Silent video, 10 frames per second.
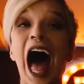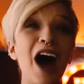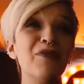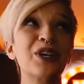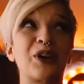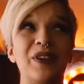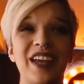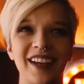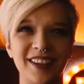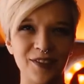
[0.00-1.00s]
Our
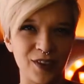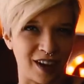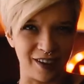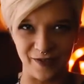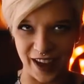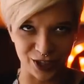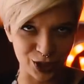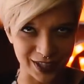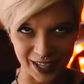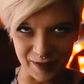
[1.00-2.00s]
creative,
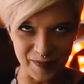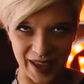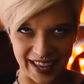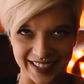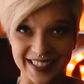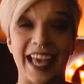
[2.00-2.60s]
curvaceous campaigns